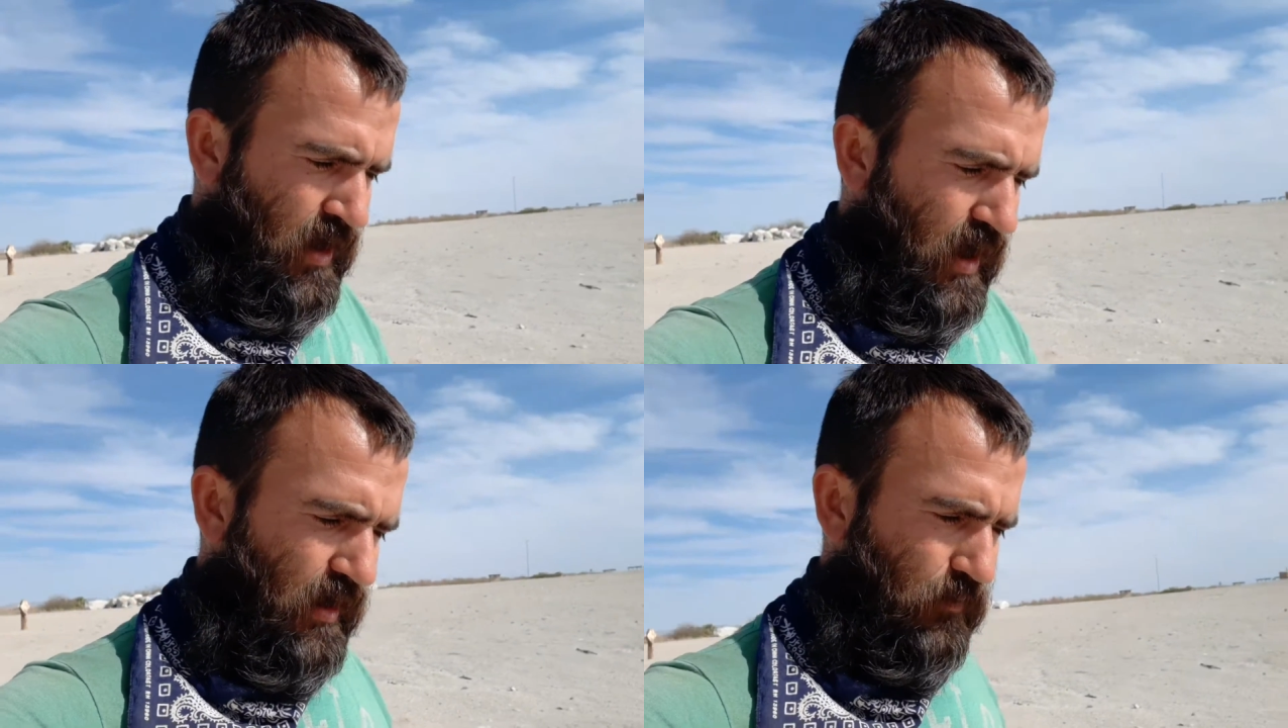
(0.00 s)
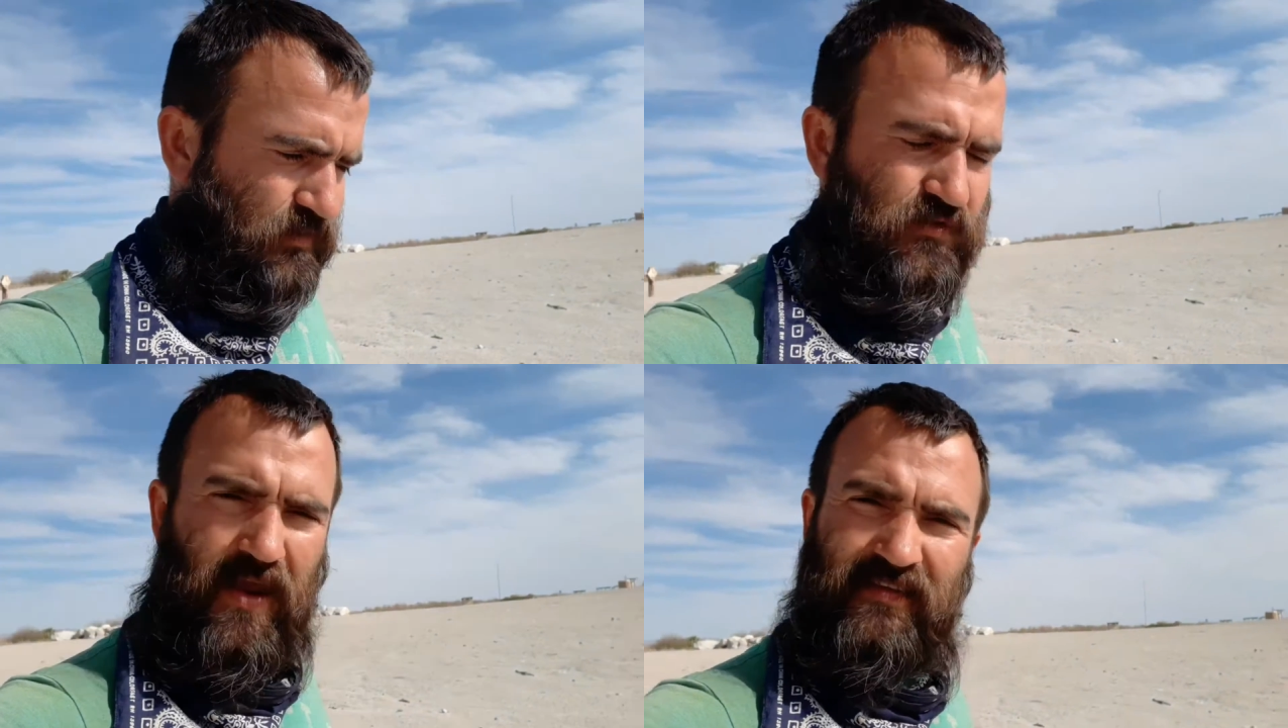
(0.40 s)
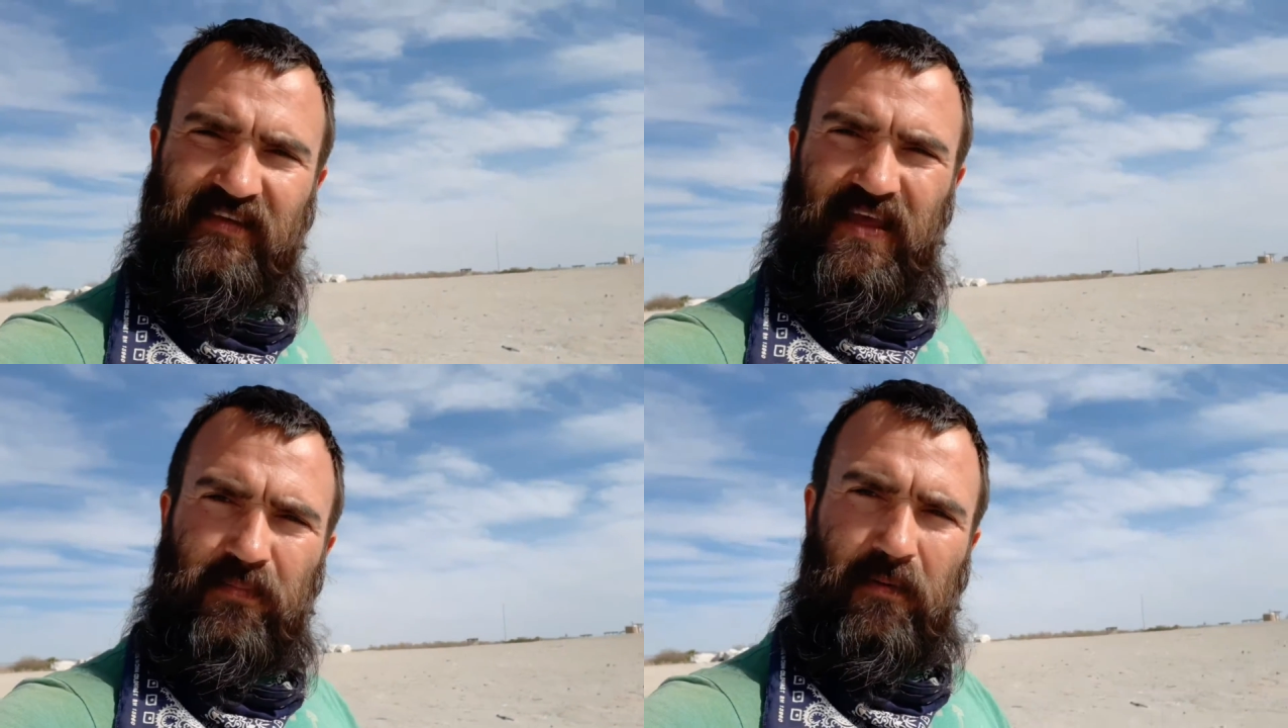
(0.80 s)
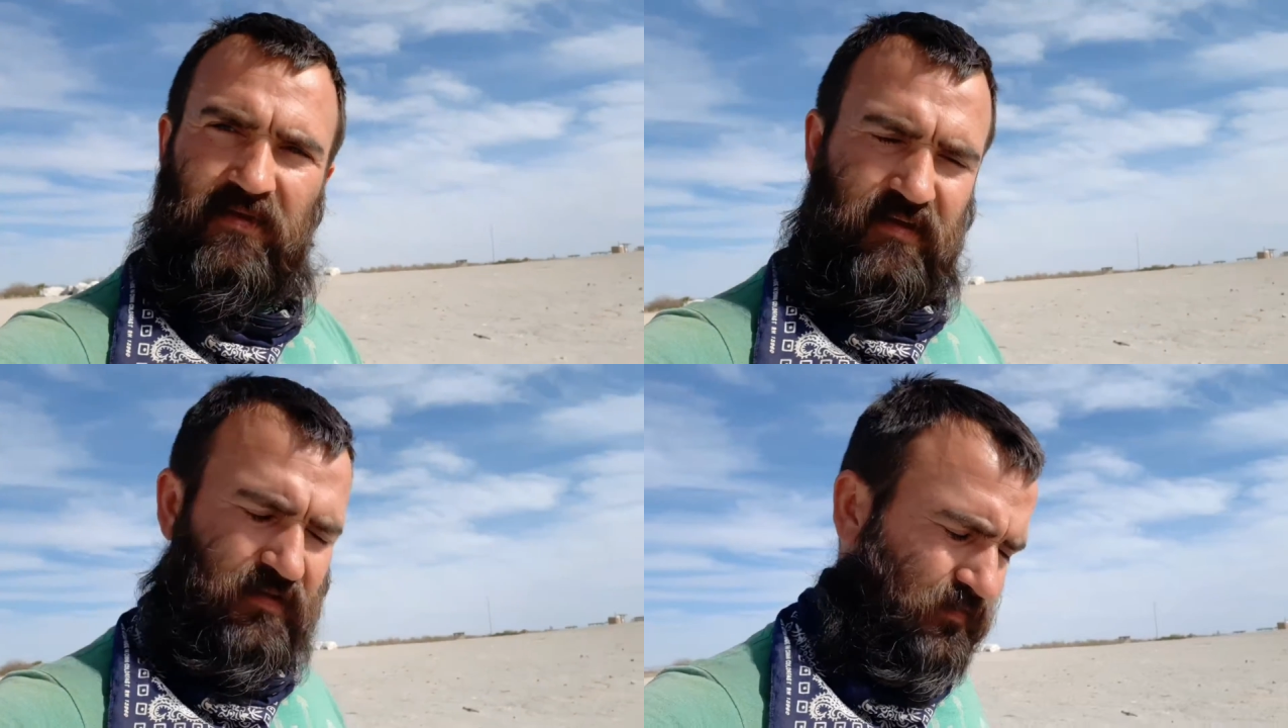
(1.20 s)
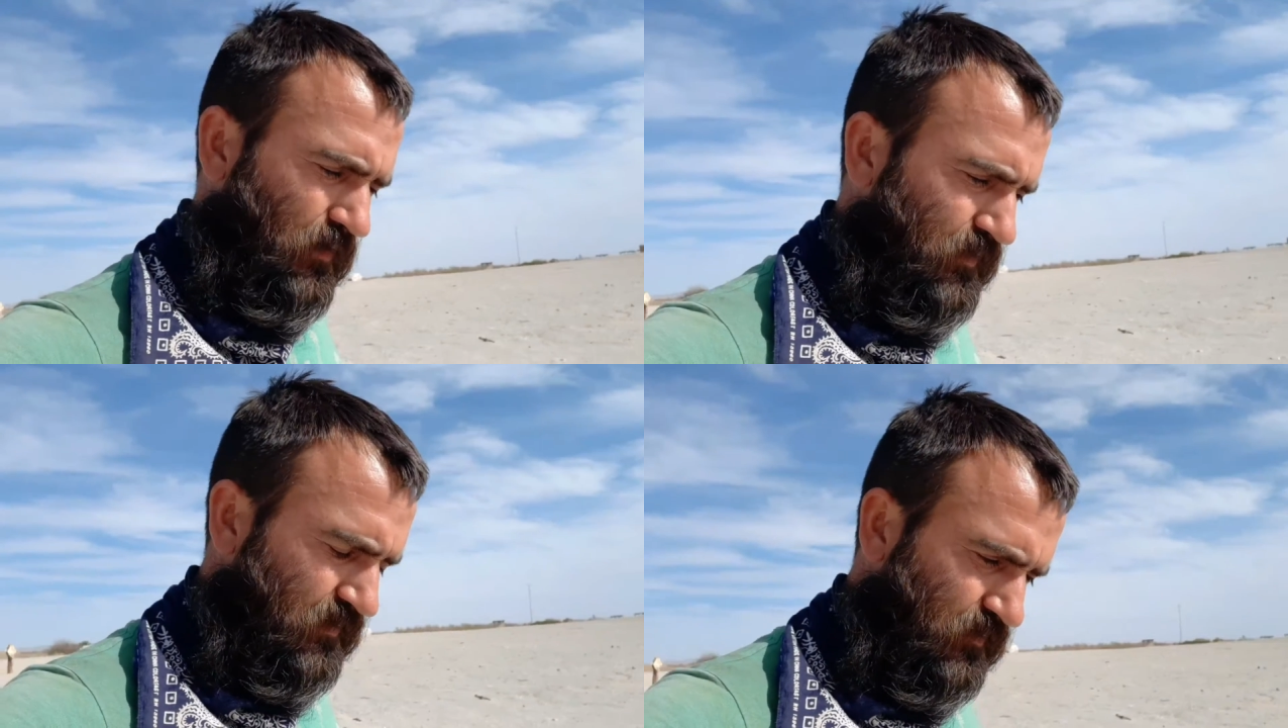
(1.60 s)
Uh, what's crazy is that public
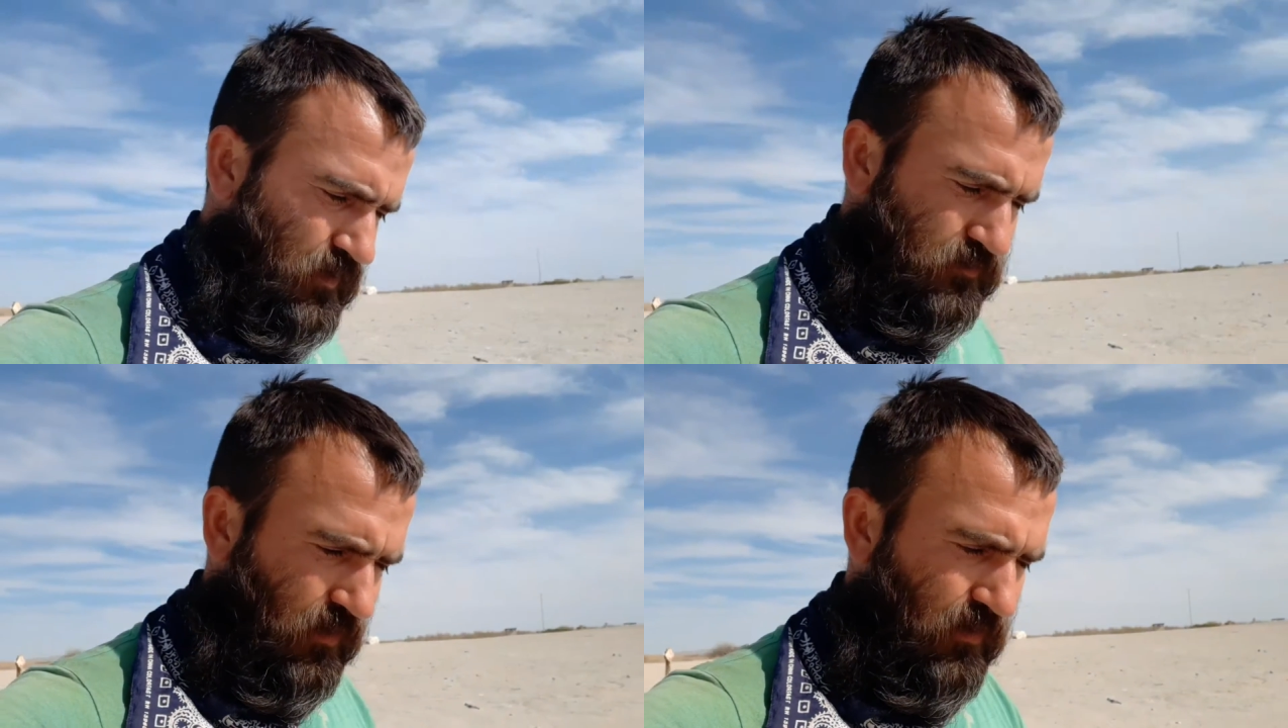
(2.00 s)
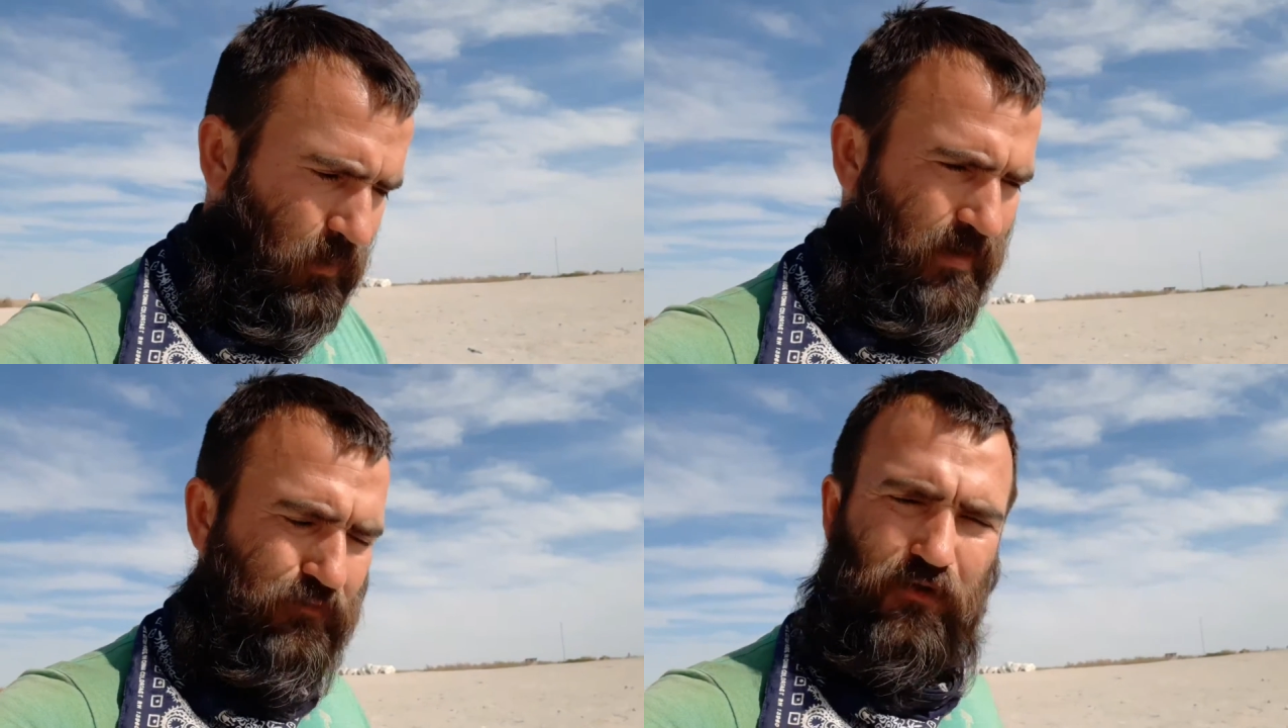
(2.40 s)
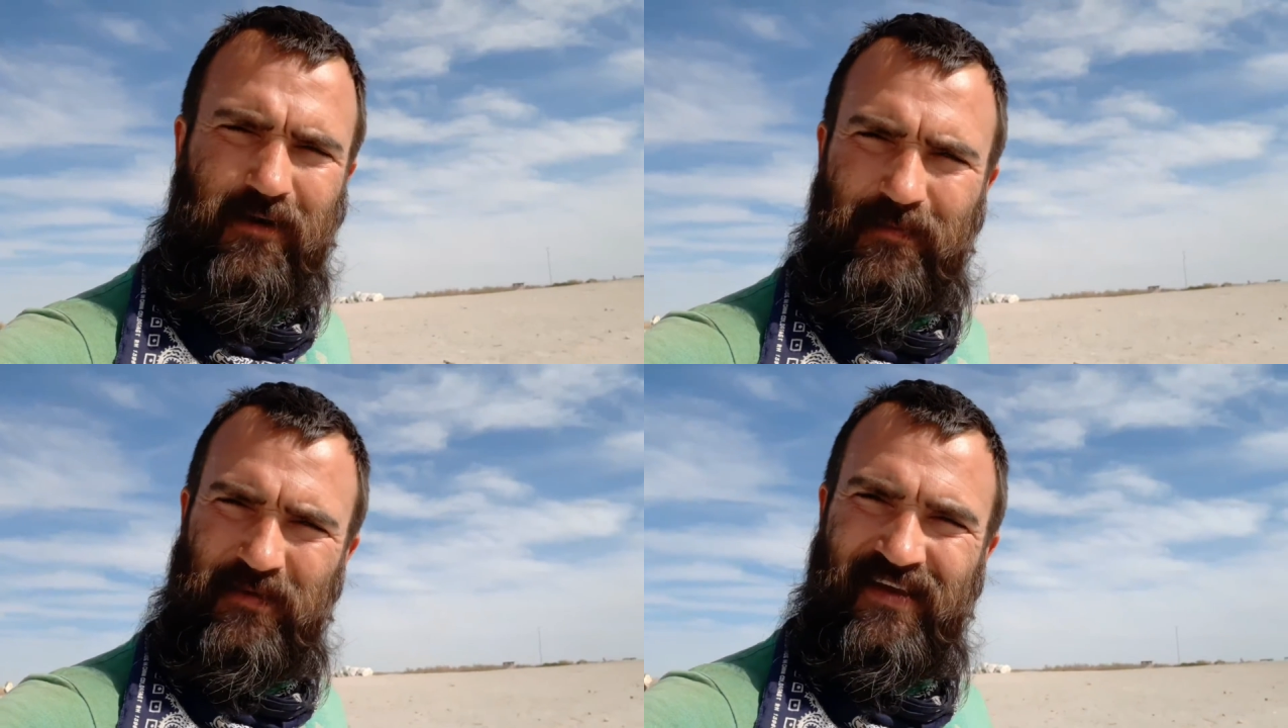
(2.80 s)
service goes all the way from